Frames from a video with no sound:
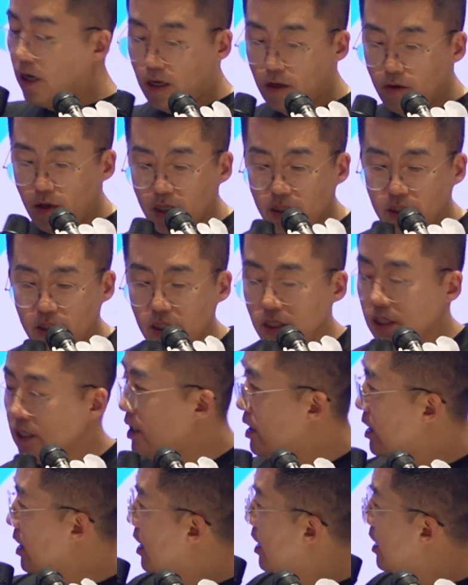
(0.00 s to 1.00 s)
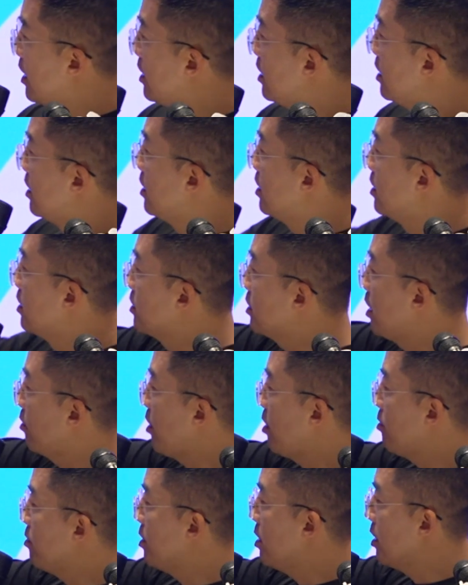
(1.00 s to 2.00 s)
you can see the
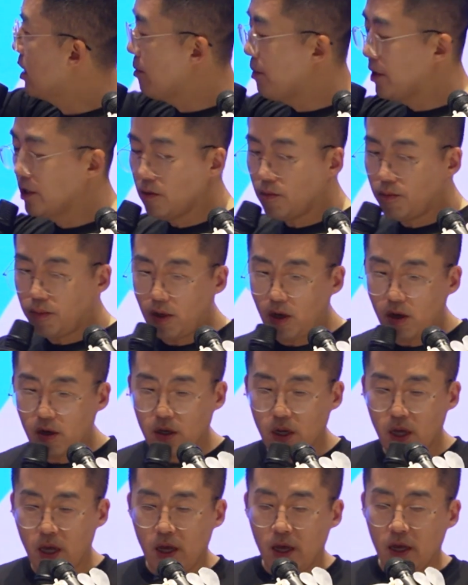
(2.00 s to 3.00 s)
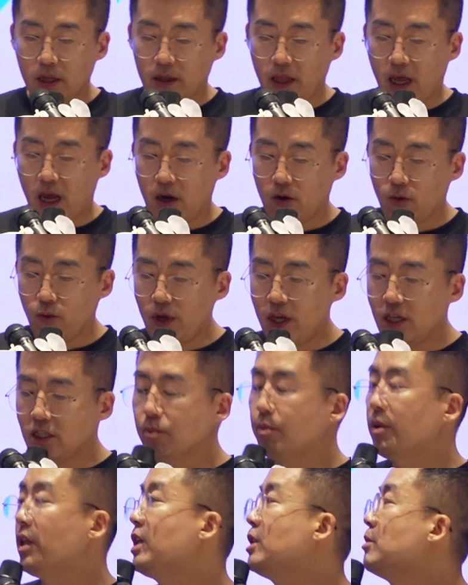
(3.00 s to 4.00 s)
top-up block and bottom block, that we
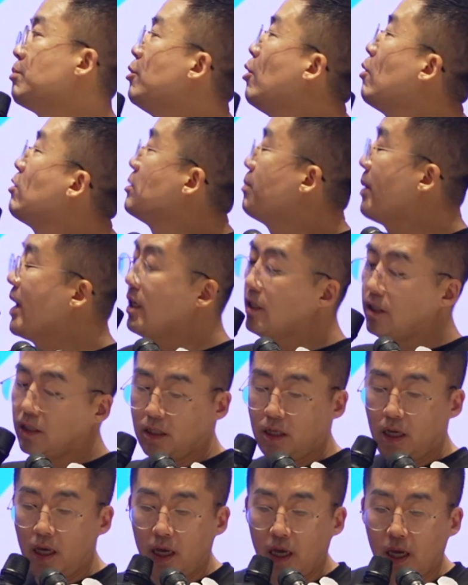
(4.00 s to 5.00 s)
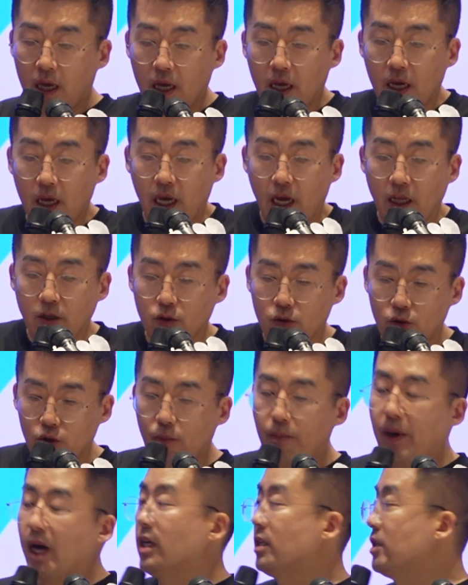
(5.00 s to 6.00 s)
split block space into two
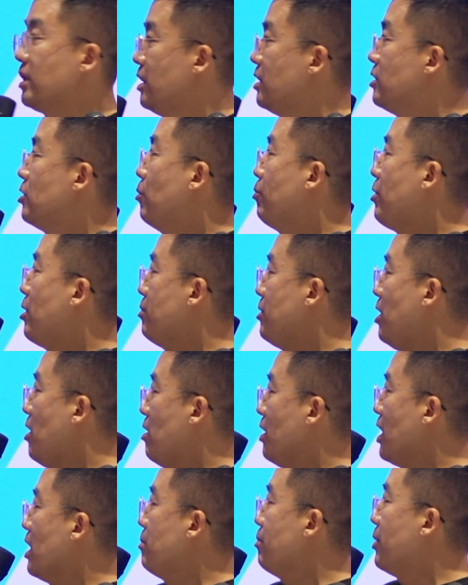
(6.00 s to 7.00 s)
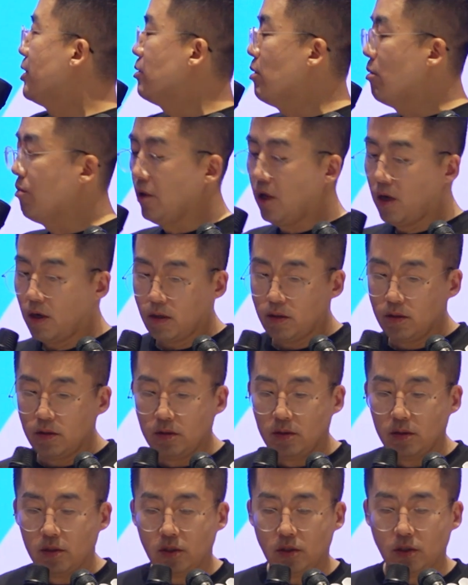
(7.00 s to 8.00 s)
parts, top-up block and bottom block.
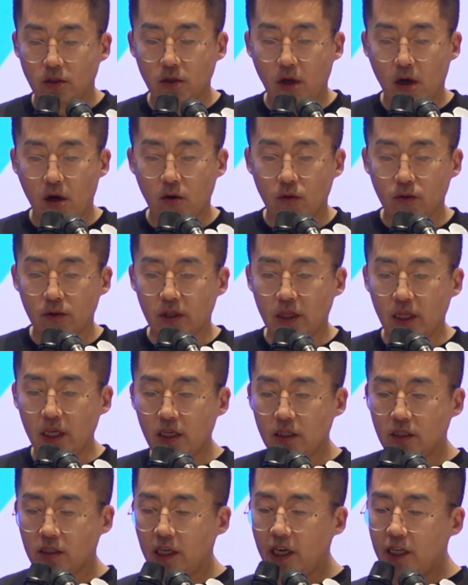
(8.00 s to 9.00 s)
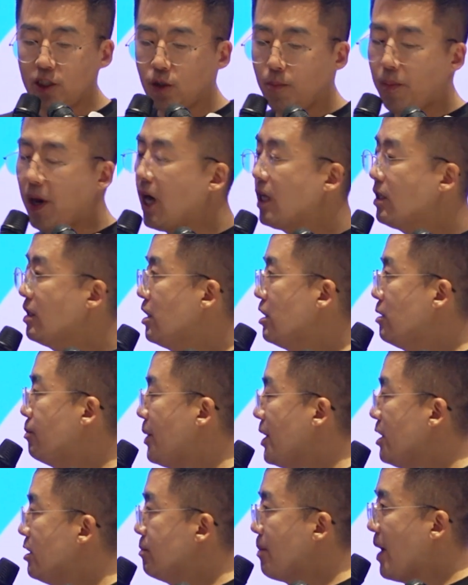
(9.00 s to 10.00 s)
So each part is
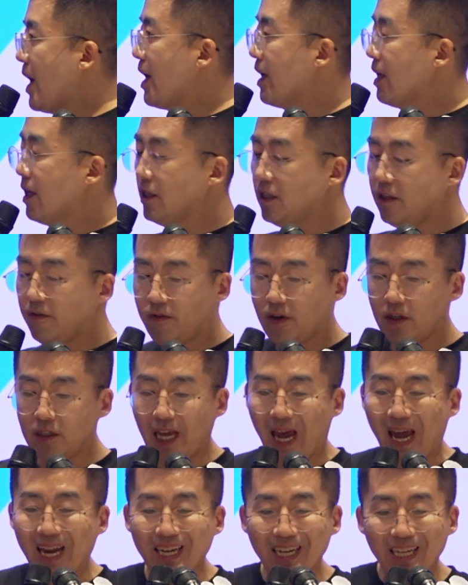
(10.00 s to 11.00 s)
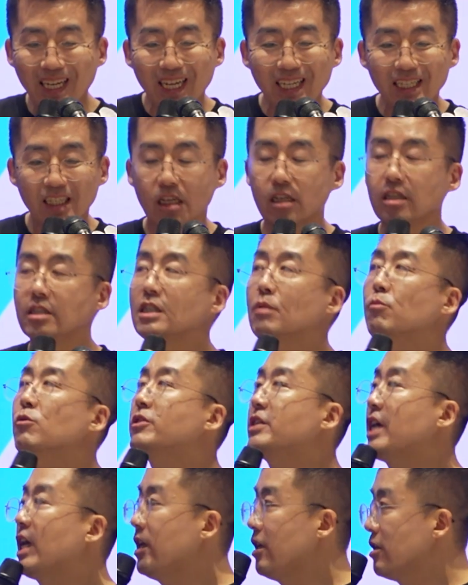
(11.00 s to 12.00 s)
built by different entities
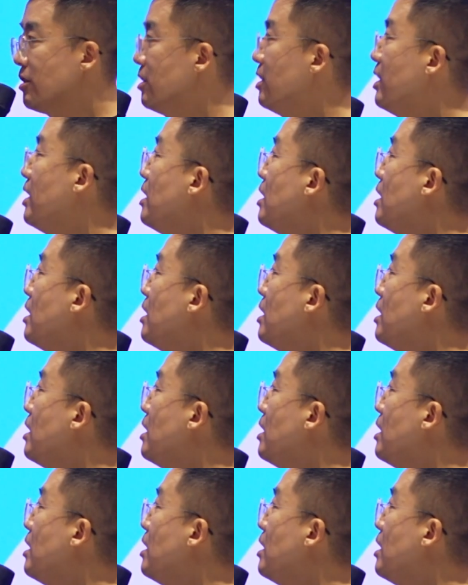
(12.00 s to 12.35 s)
simultaneously.